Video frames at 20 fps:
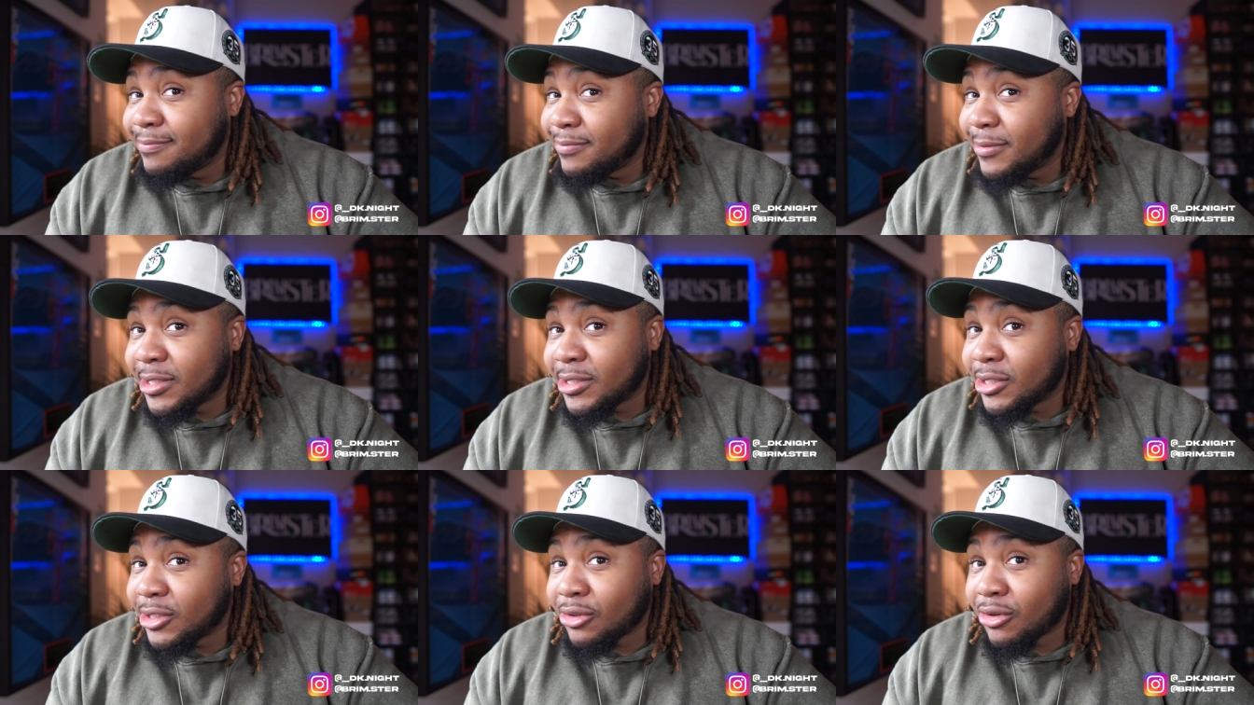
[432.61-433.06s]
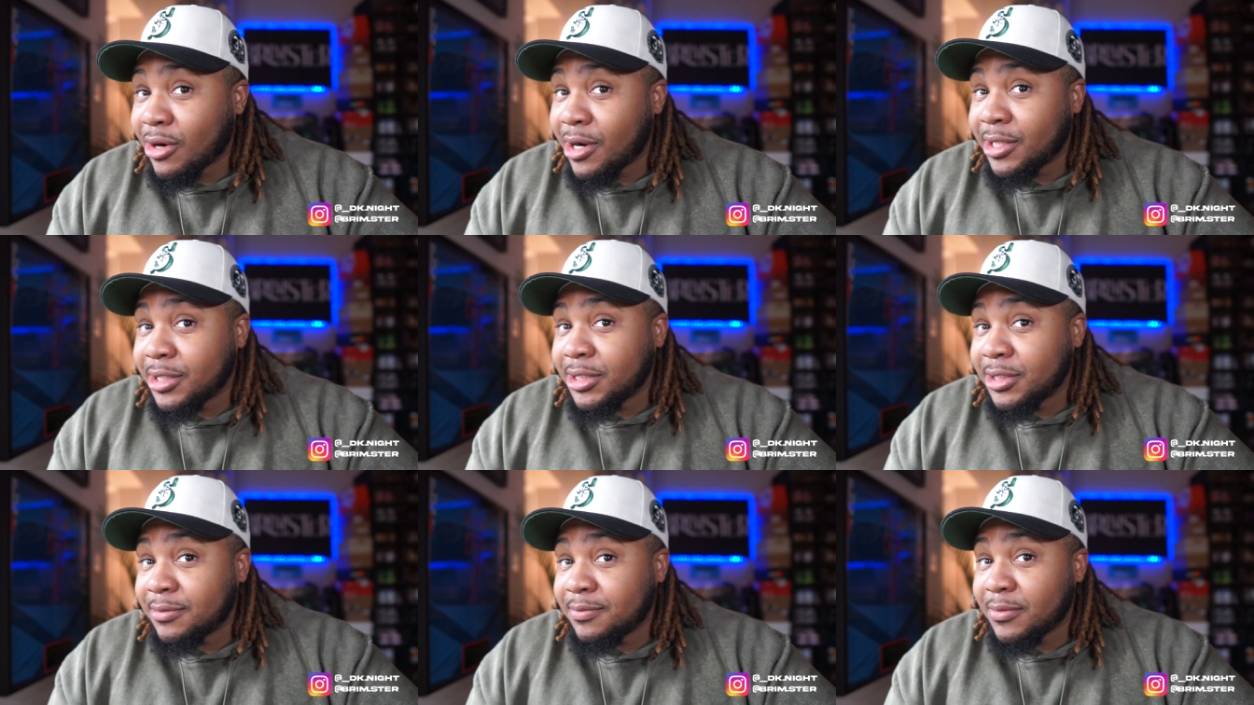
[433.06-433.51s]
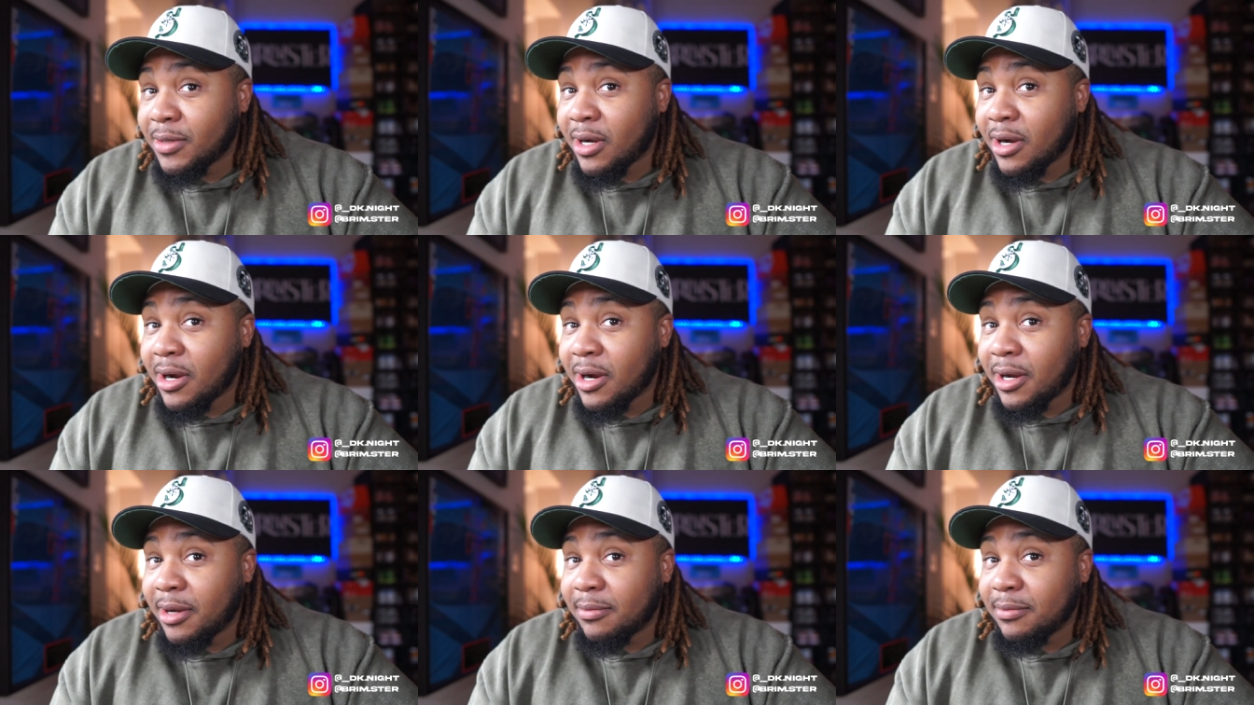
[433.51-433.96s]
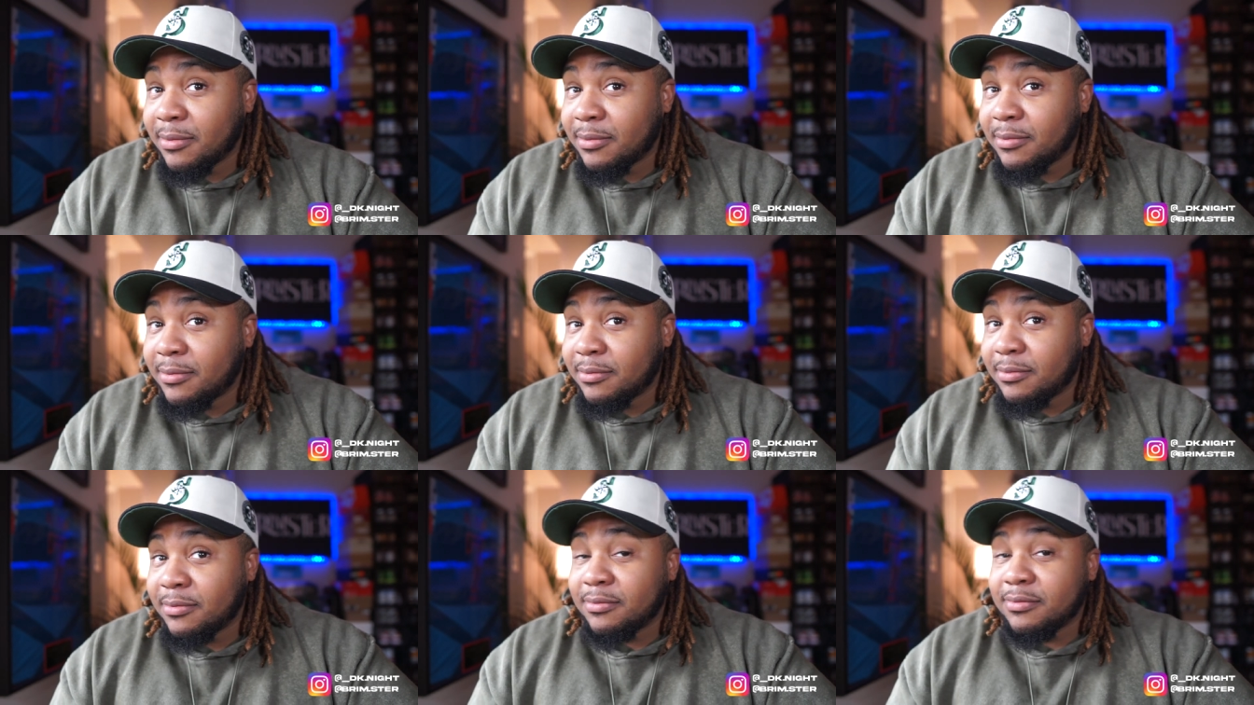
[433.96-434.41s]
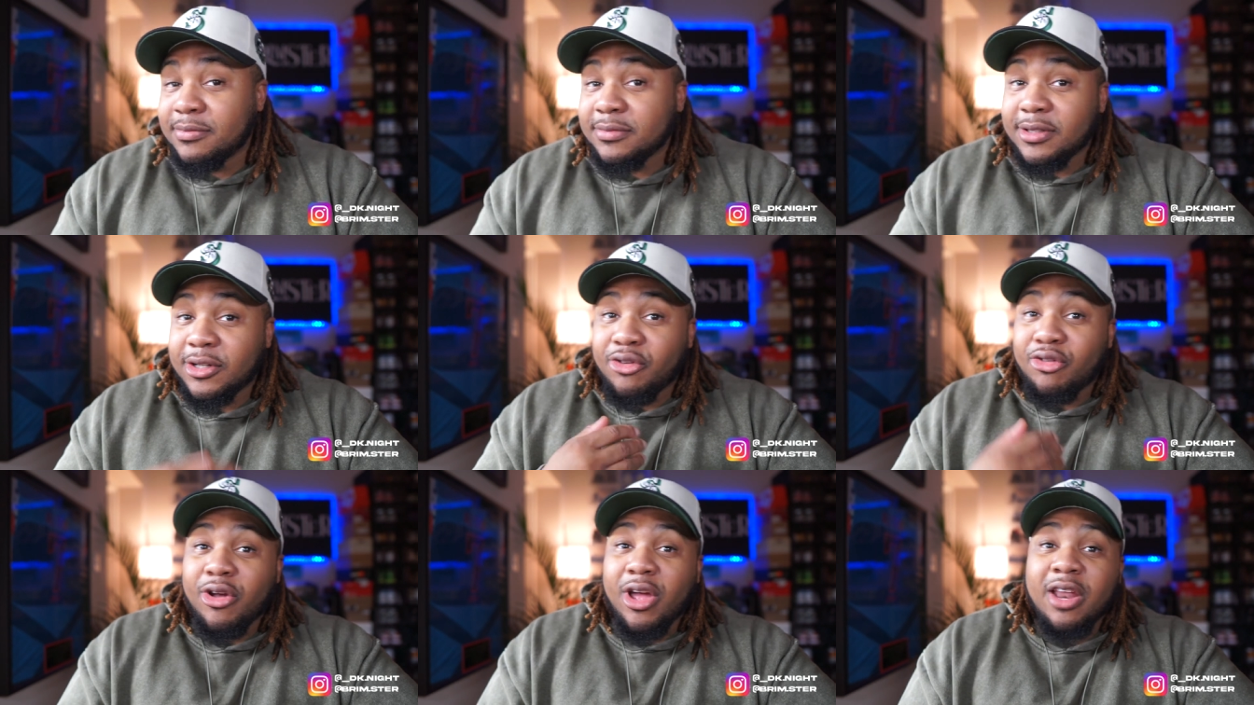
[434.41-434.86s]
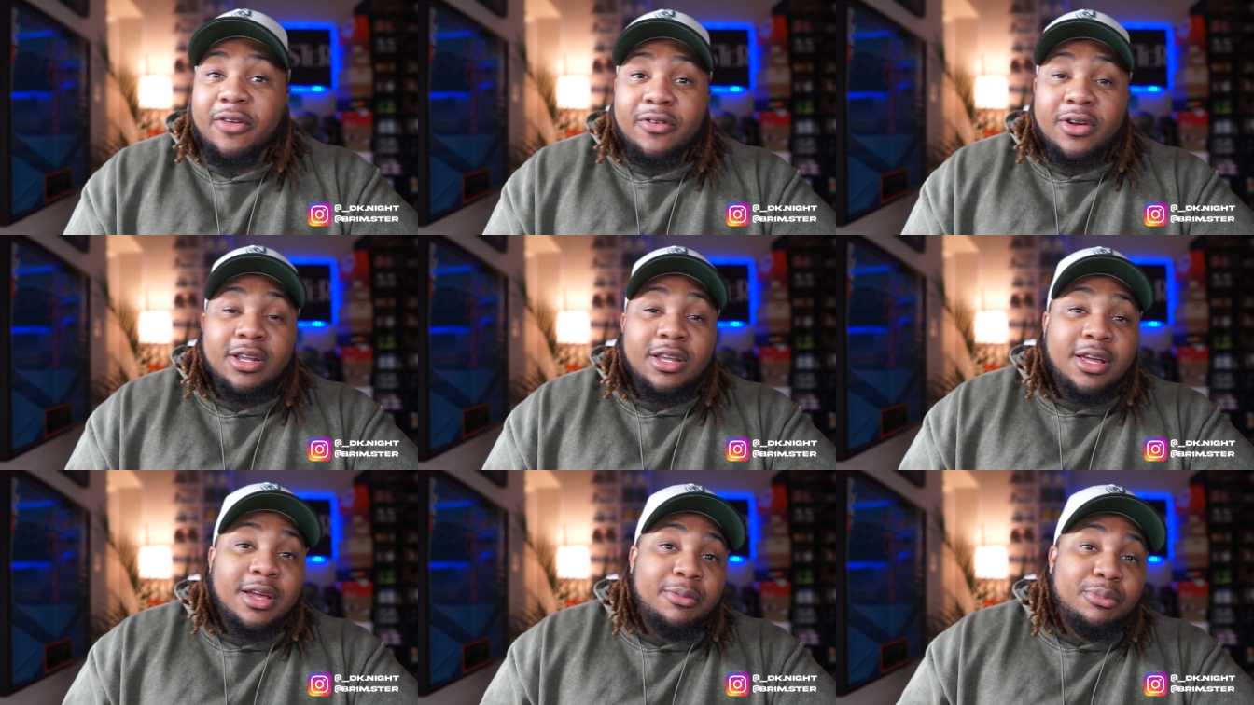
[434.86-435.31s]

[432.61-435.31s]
This is crazy. All right, Creative LA,